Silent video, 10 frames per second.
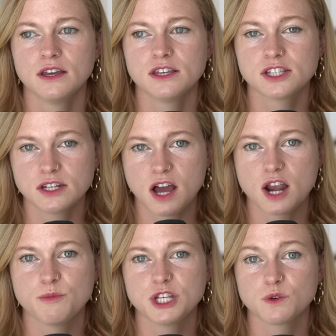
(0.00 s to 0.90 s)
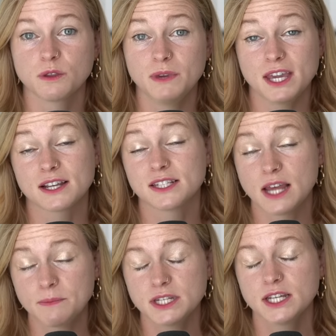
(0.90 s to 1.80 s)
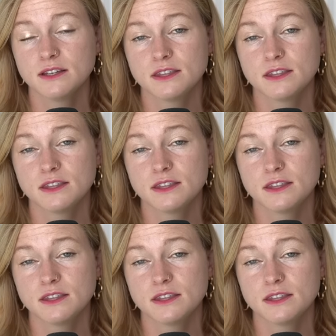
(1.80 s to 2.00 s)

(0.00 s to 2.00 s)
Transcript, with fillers: synonymous with me accepting